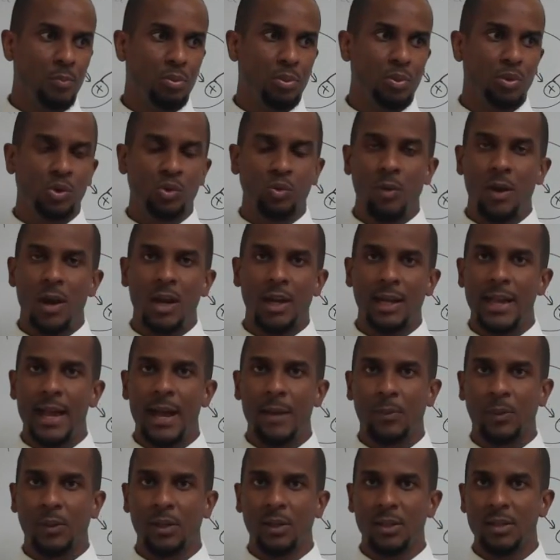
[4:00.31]
bourgeois
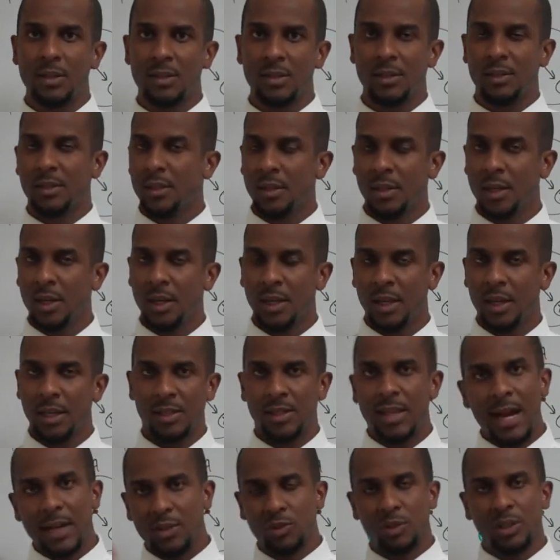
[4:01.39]
capitalist
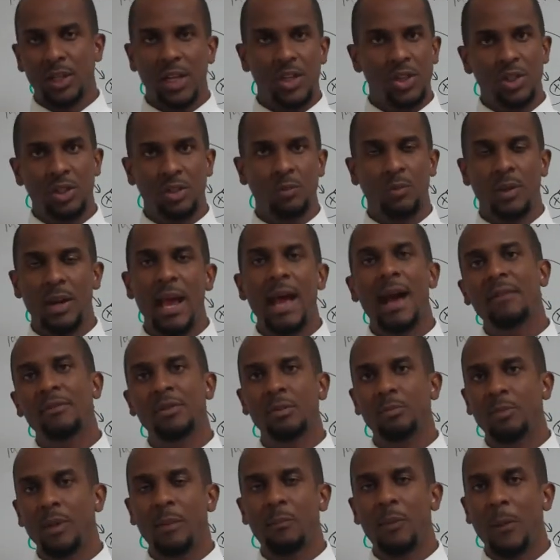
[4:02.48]
indoctrination, what have you,
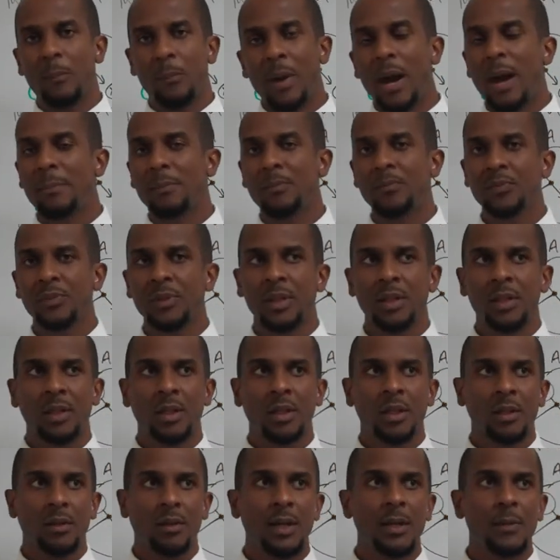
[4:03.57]
blah blah blah.
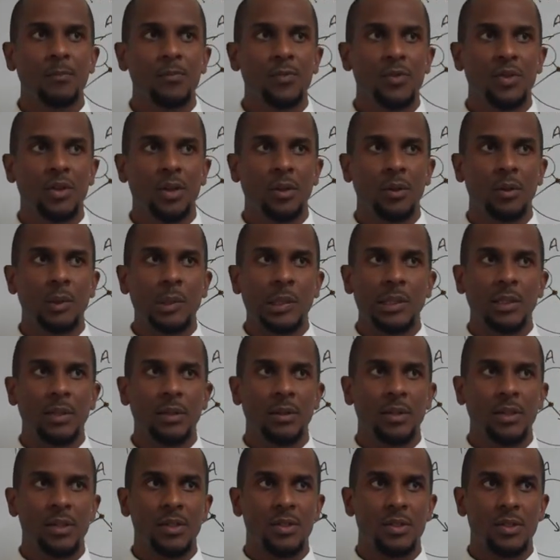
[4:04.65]
Right. So
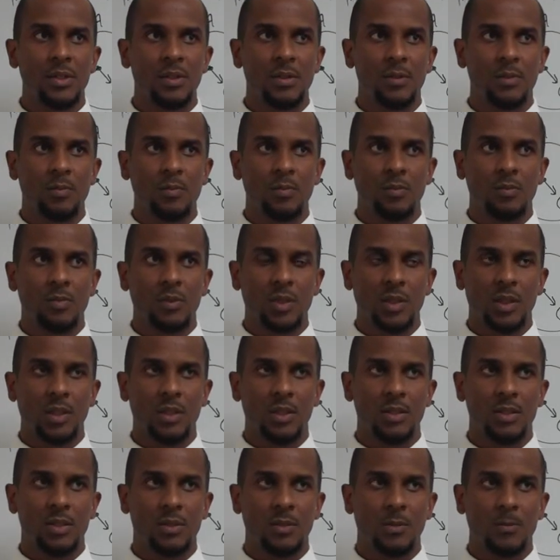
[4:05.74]
this
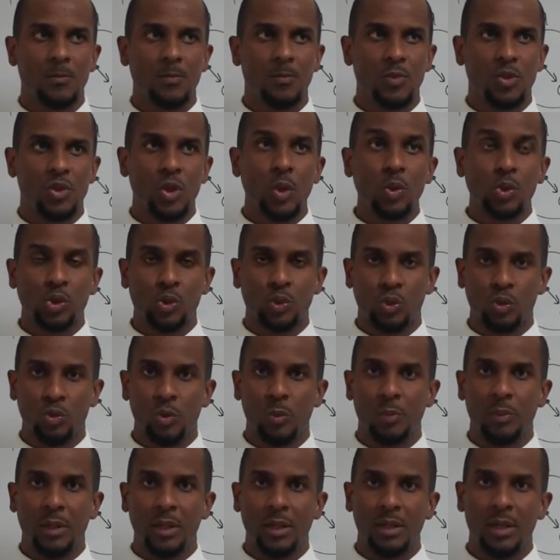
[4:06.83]
this social
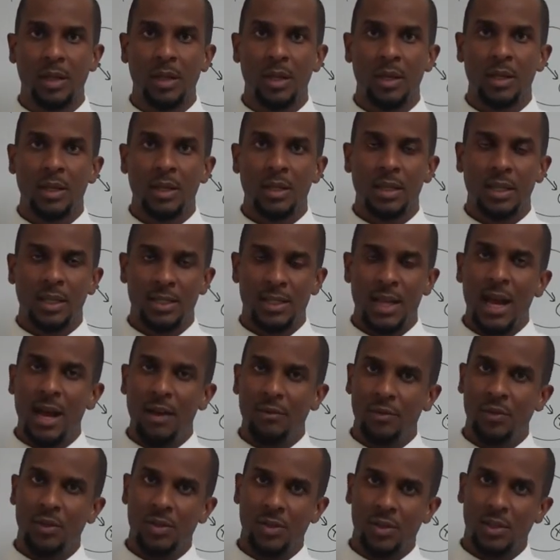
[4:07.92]
grouping is
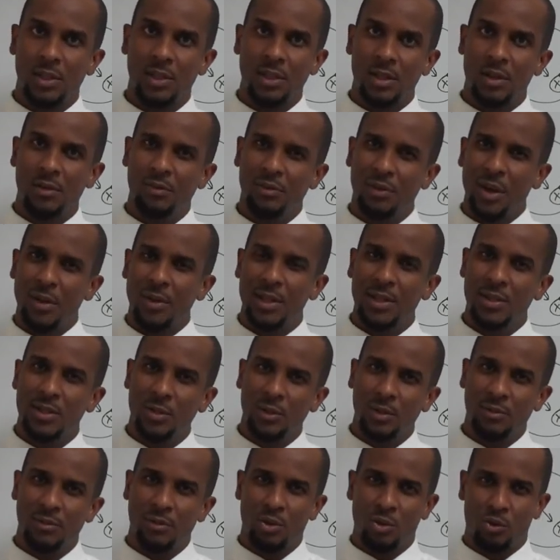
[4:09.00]
obviously a very sort
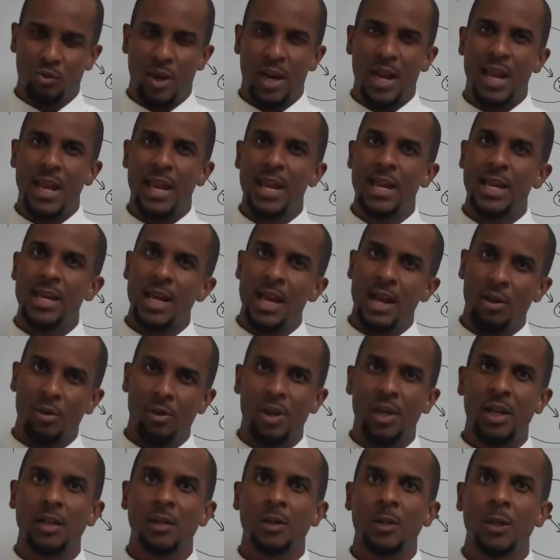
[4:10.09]
of gray
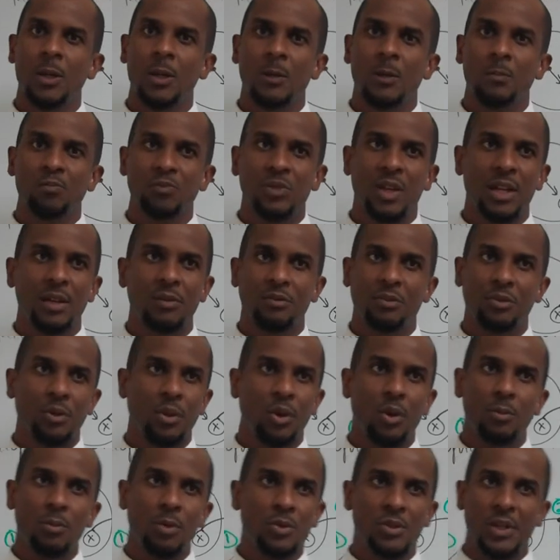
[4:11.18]
area, and for
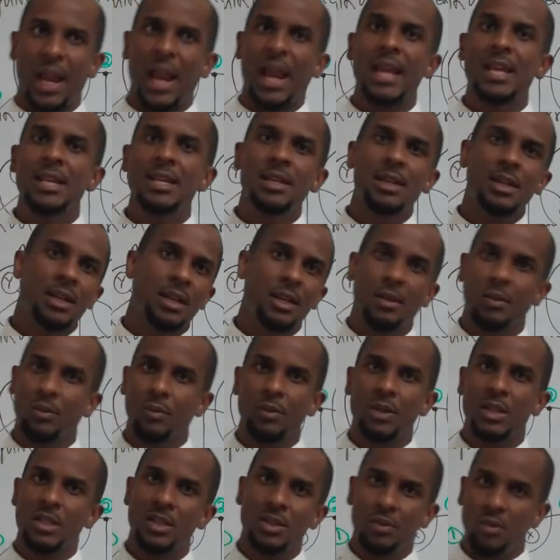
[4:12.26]
almost any
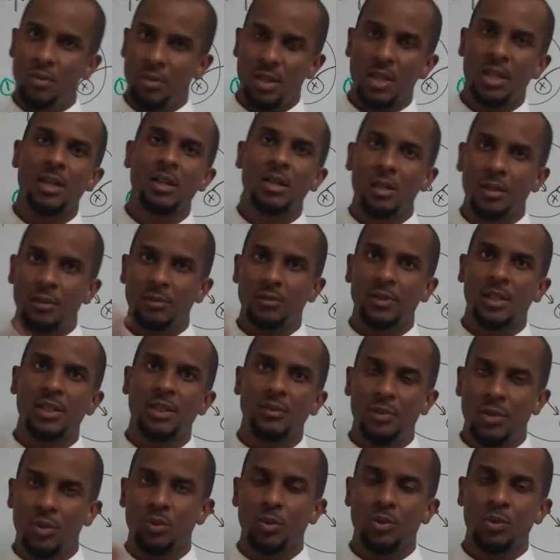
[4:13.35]
reason you think of,
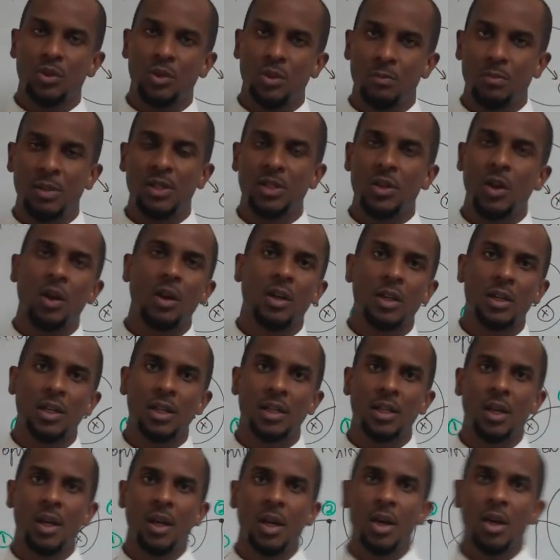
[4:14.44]
individuals could be targeted
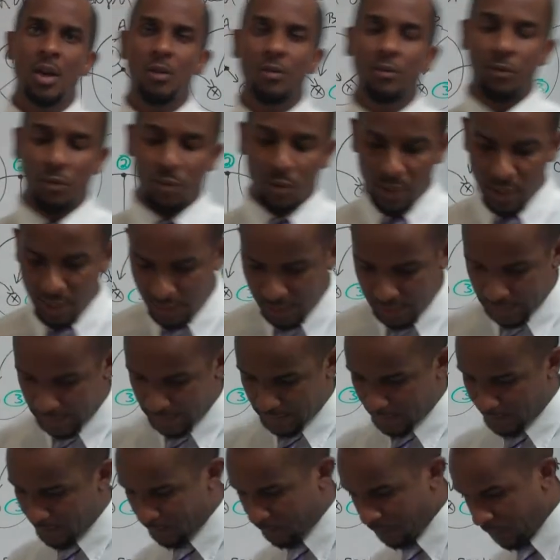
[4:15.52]
for um,